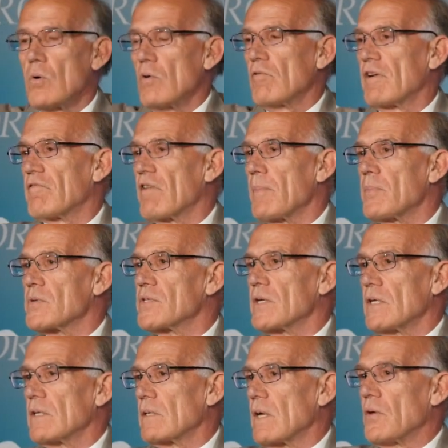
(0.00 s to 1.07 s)
who would
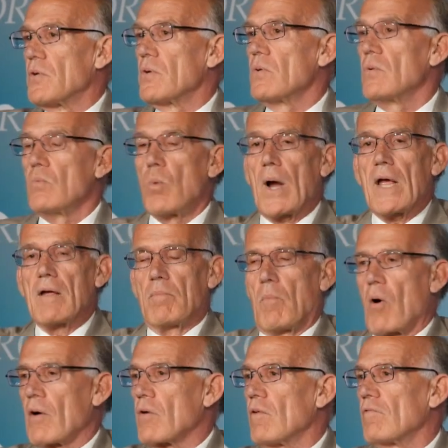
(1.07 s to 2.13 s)
represent a new way,
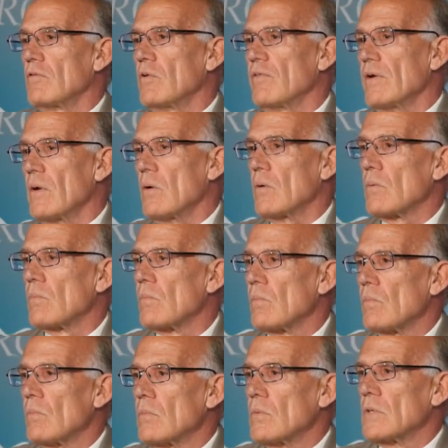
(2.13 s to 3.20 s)
Marco Rubio.
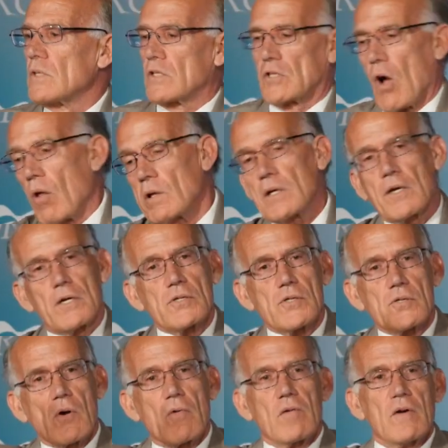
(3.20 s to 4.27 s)
Solid
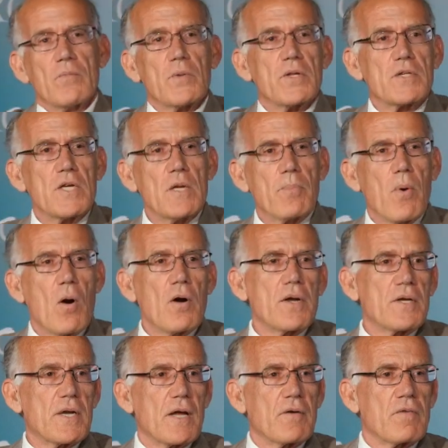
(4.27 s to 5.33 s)
conservative with the Tea Party,
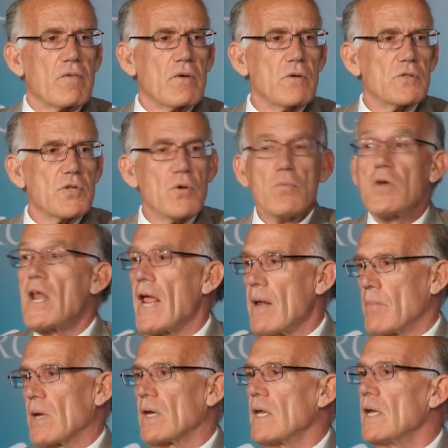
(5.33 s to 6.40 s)
Ted Cruz. You
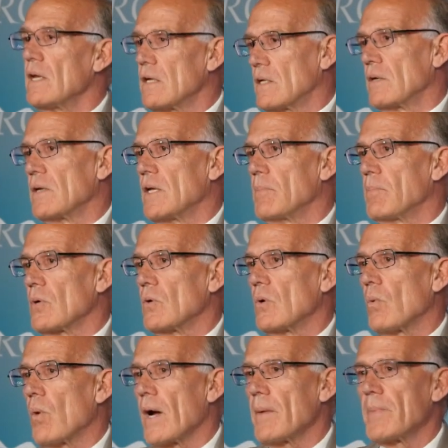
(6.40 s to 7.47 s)
name it, he, he blew
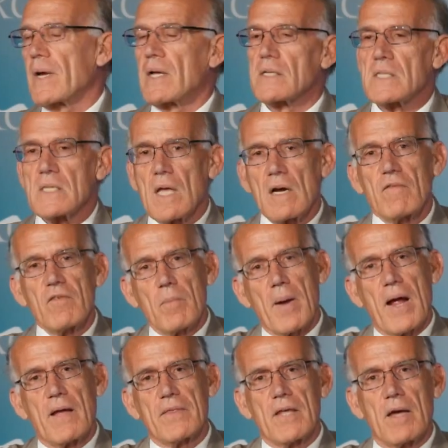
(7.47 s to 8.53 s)
away because none of them
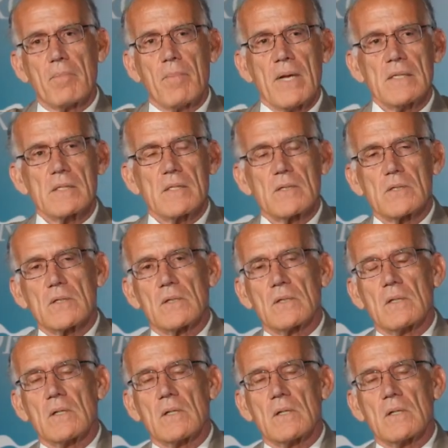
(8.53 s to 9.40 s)
had that message.